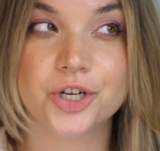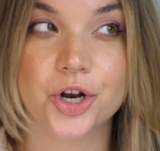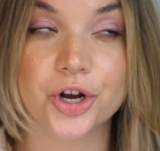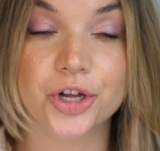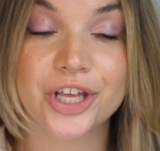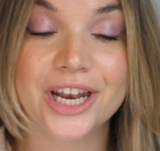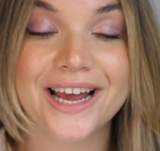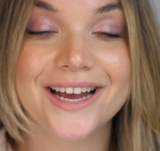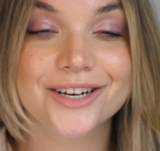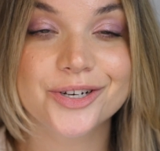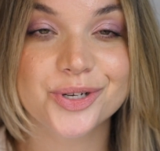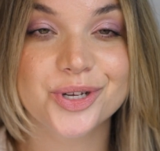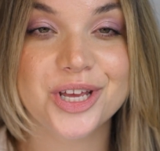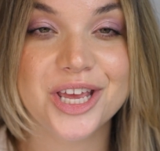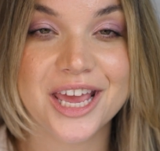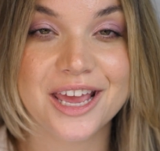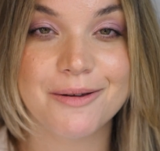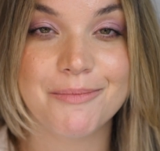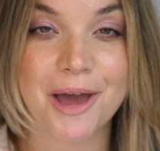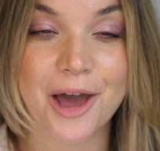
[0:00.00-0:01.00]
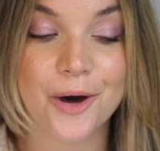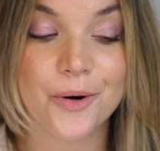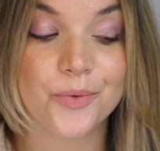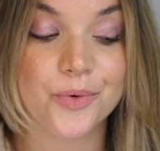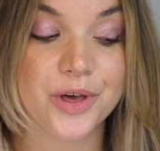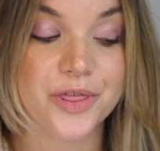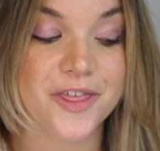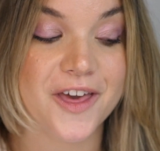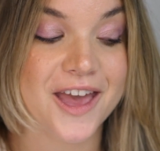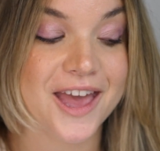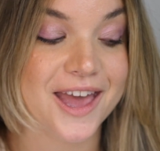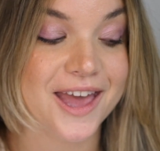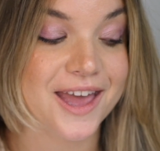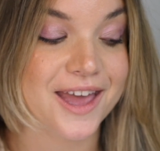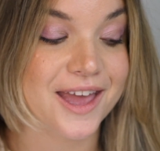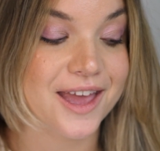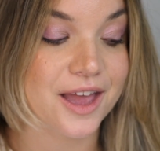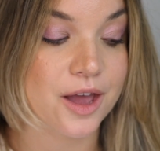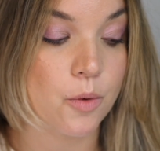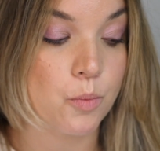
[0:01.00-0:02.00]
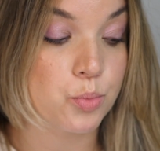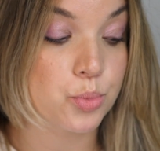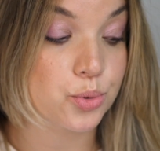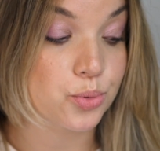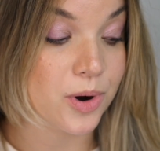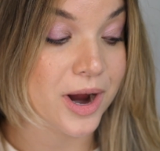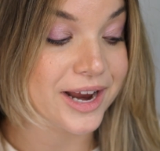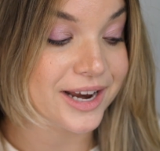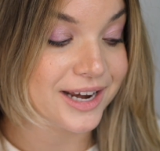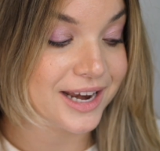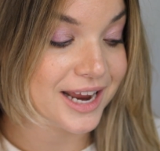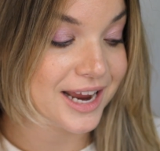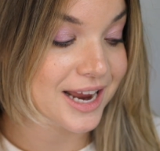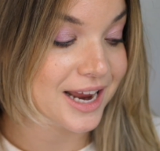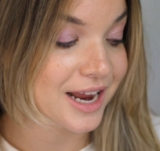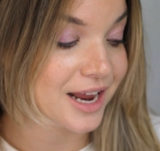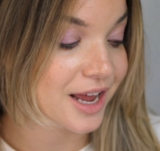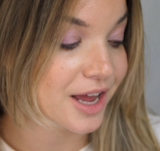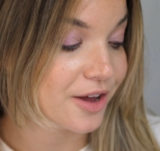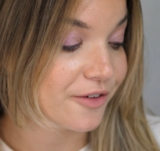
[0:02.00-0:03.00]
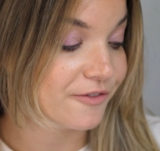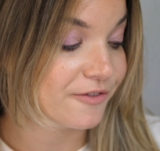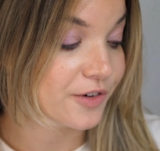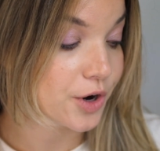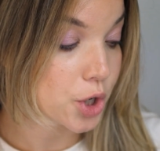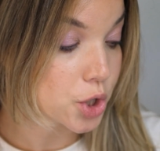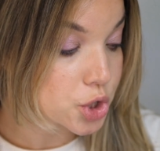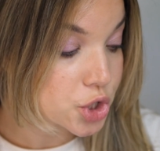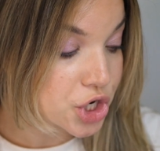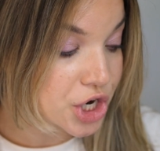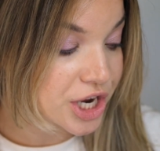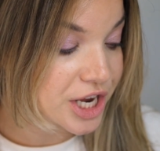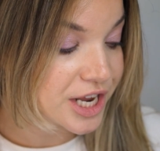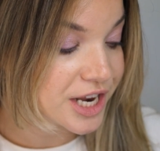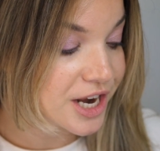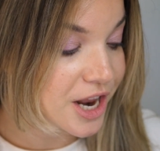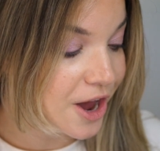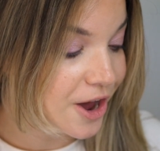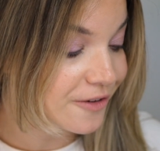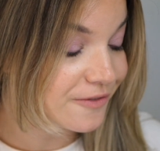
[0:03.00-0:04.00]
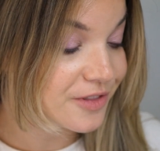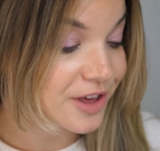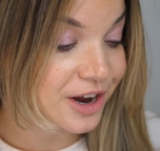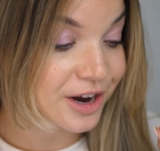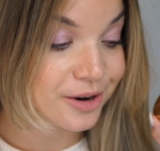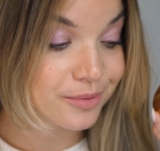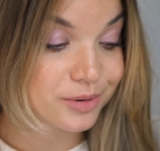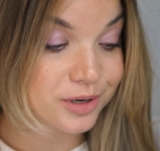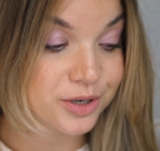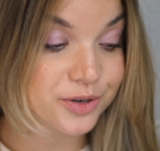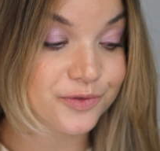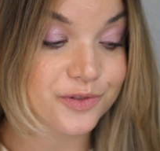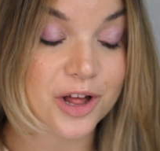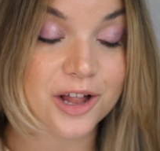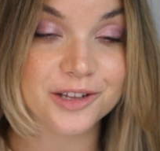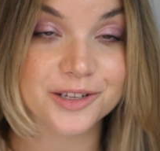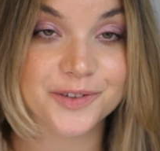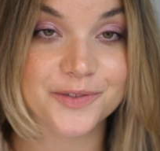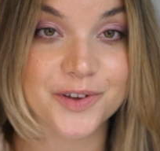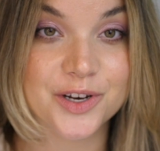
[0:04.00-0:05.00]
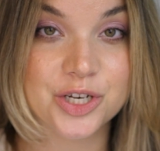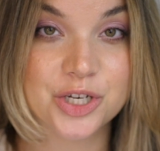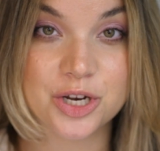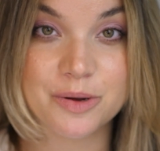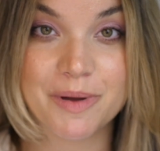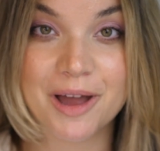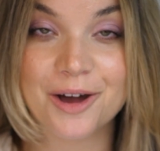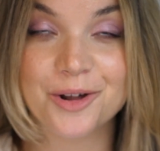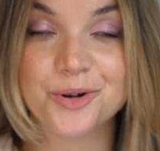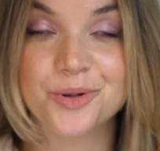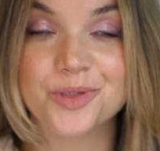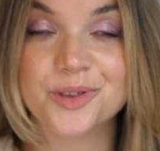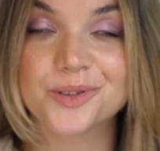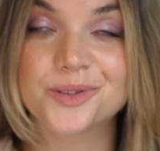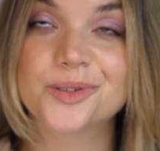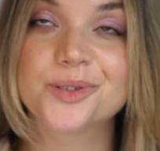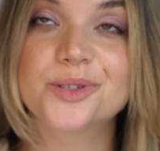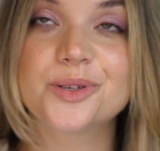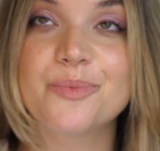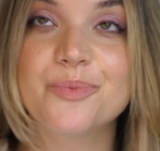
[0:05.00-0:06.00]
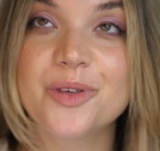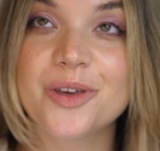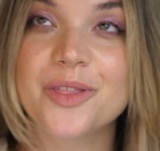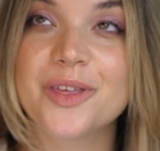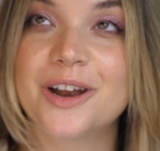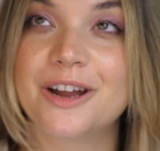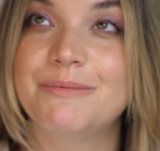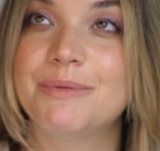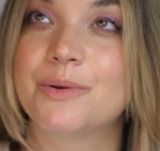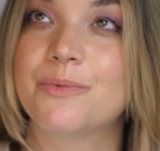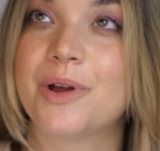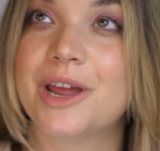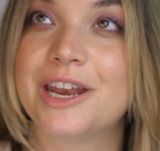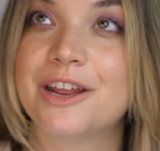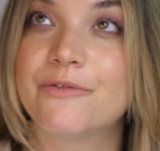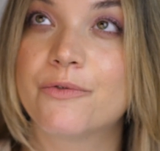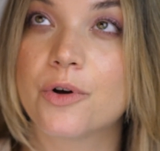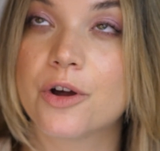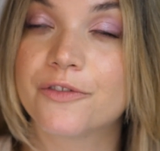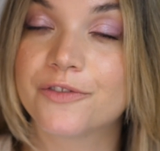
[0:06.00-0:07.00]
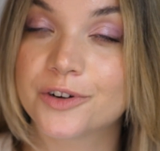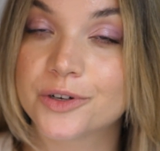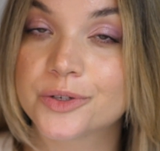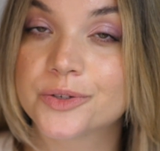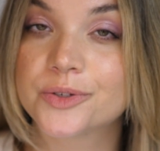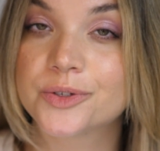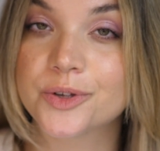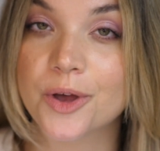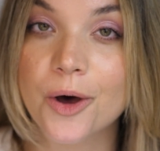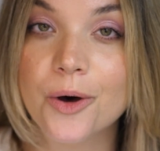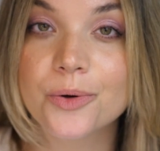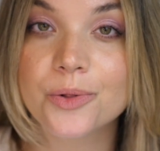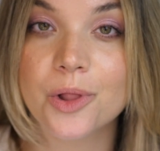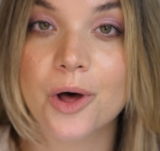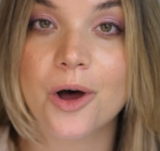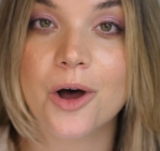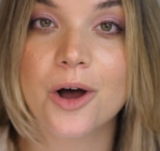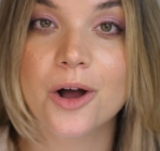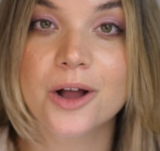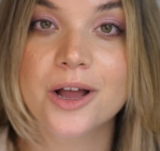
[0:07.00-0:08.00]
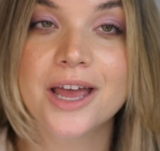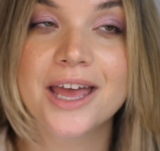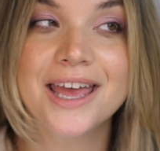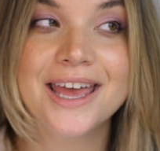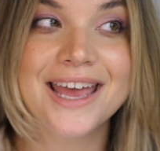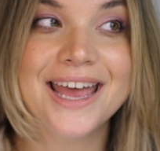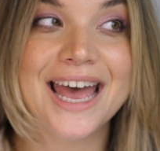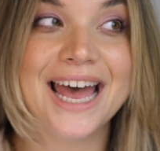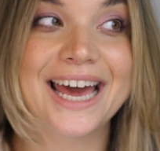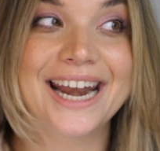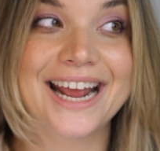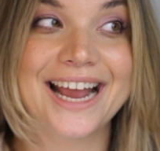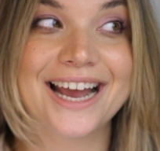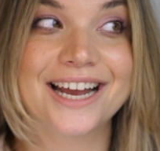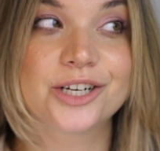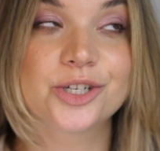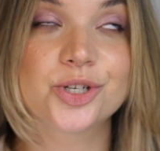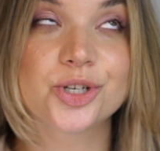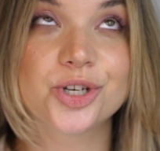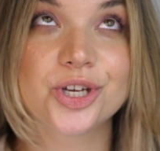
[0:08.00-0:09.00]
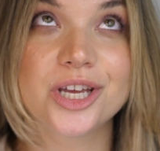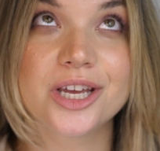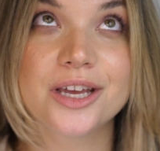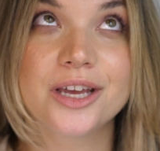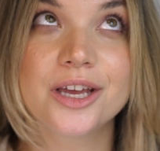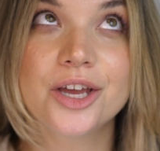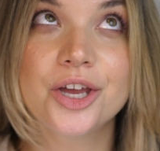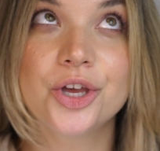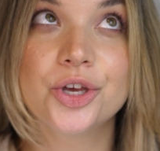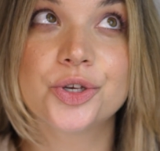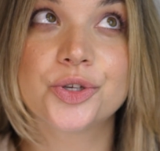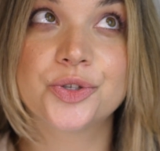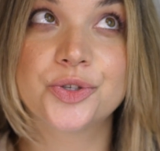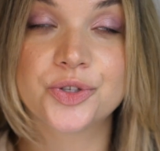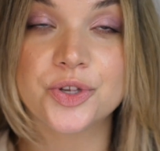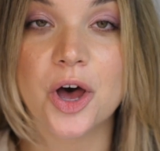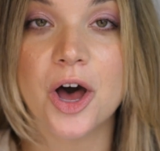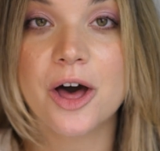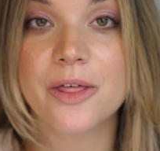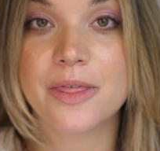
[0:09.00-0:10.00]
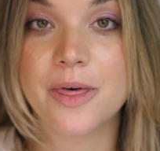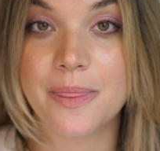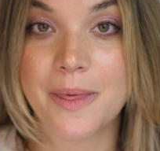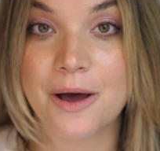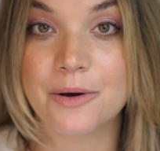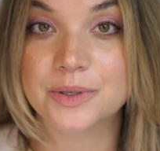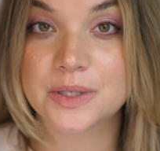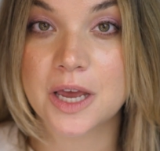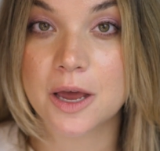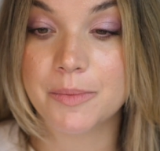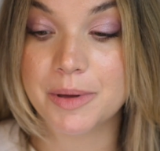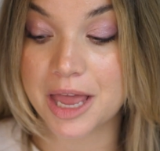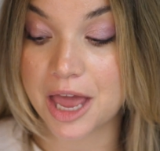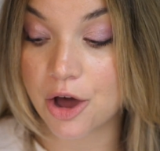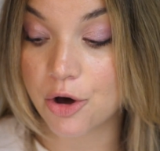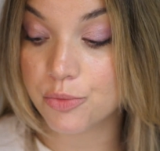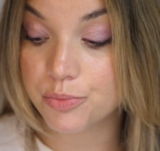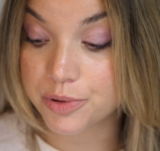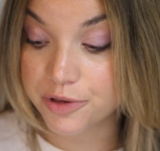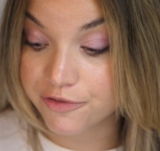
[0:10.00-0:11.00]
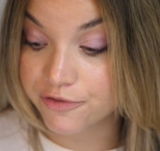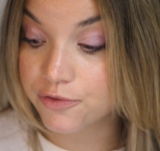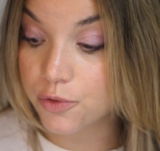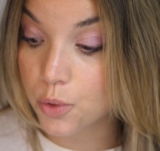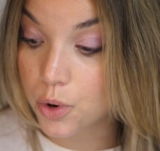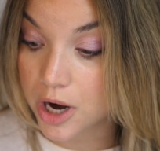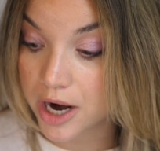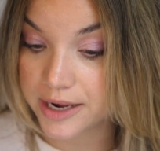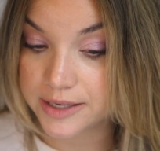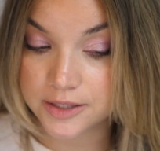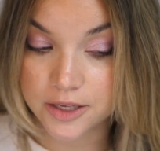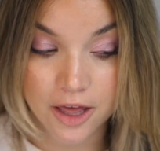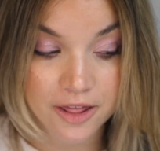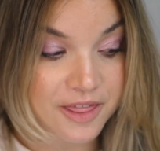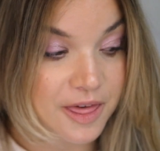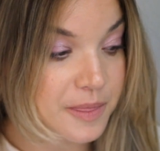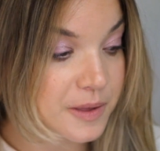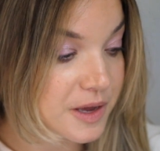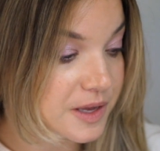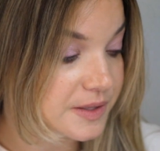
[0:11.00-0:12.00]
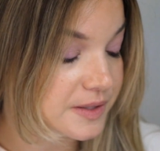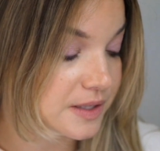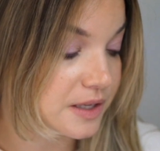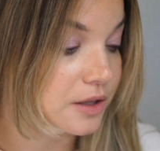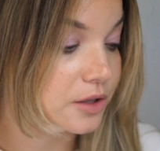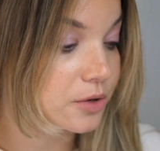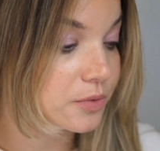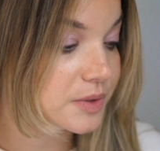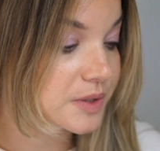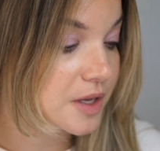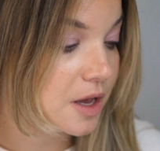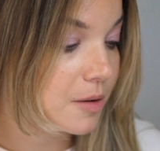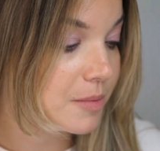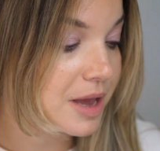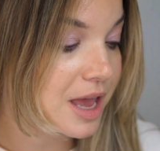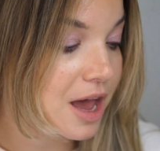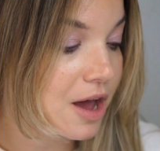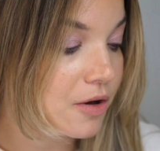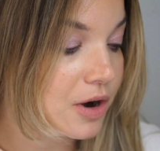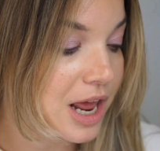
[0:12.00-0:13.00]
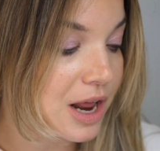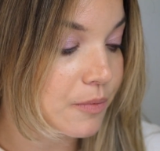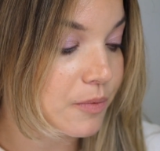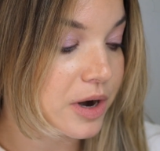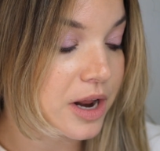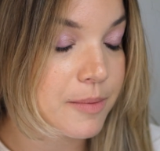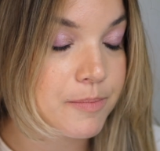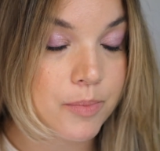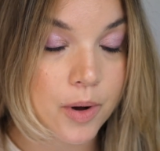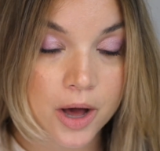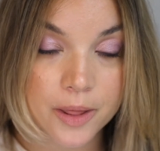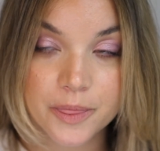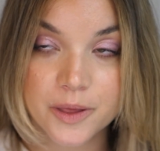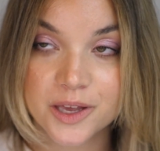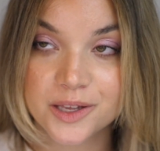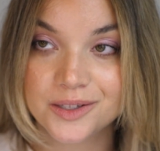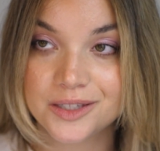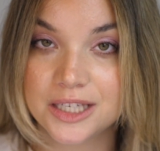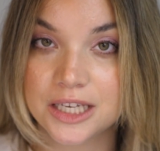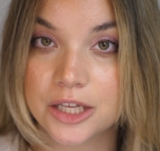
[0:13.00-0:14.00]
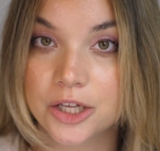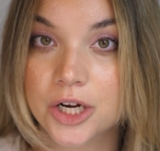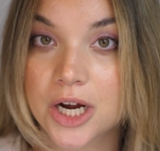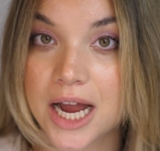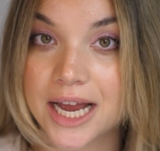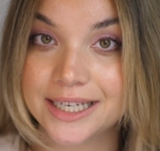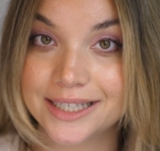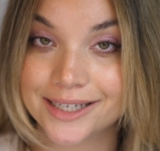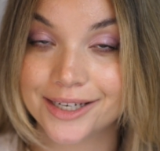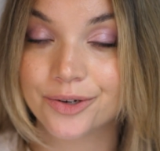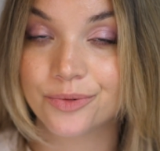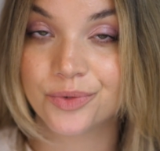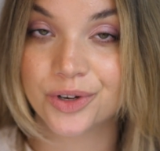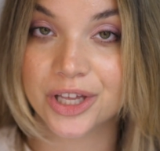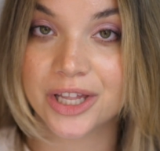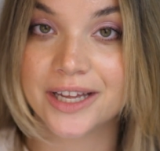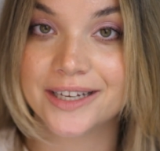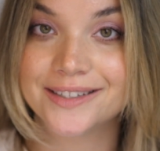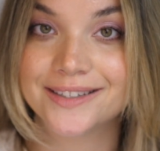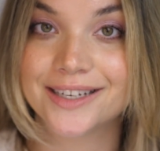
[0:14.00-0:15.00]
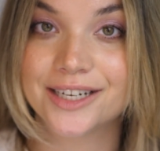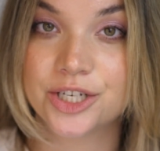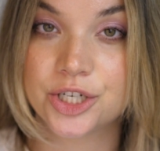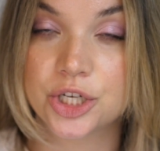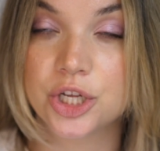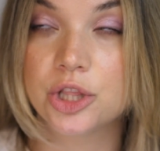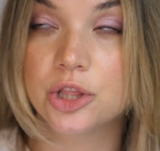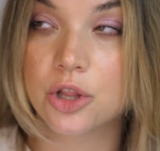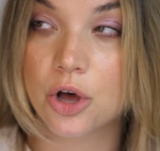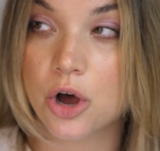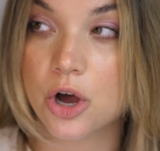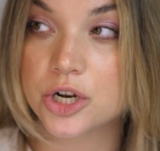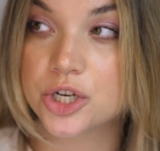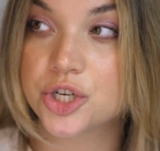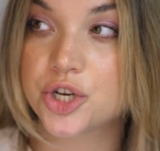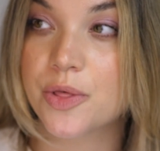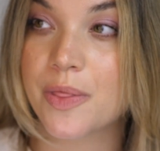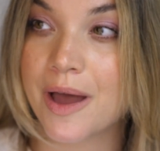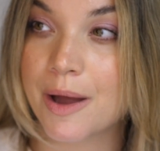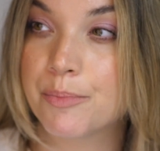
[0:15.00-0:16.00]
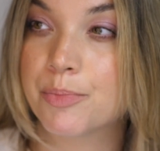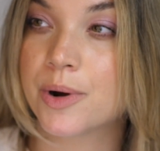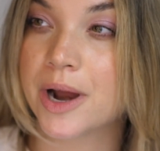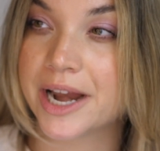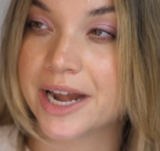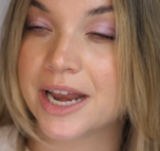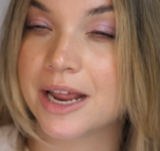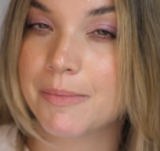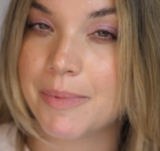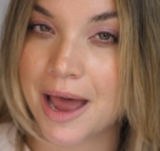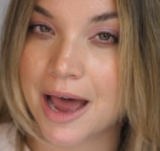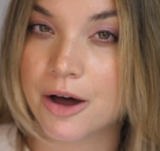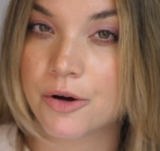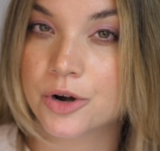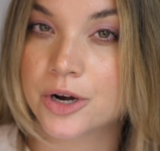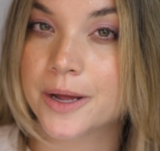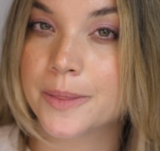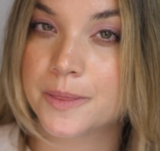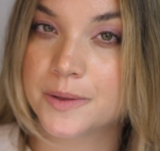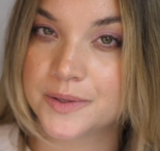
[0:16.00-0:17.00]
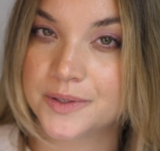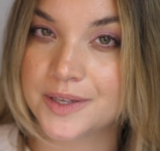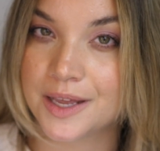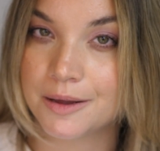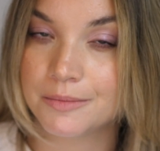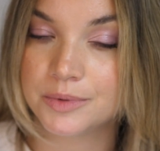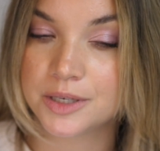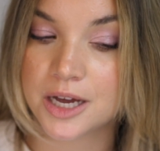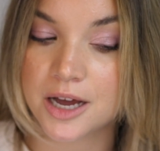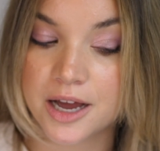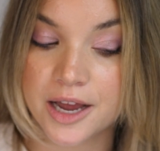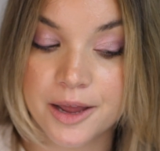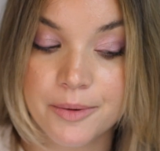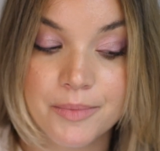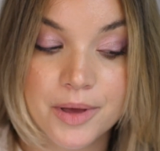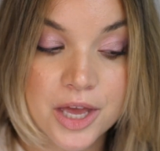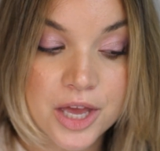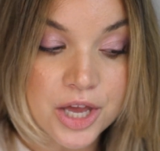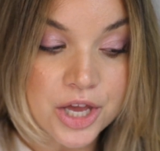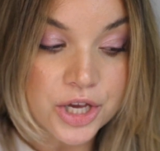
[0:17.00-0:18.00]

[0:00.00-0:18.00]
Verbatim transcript: Charlotte actually came out with a brightening version of the Airbrush Flawless Finishing Powder. This is something that I've been waiting for for so long and I actually saw that that was coming out before I saw that the concealer was coming out and when I bought the concealer I didn't realize that she launched that brightening powder at the same time.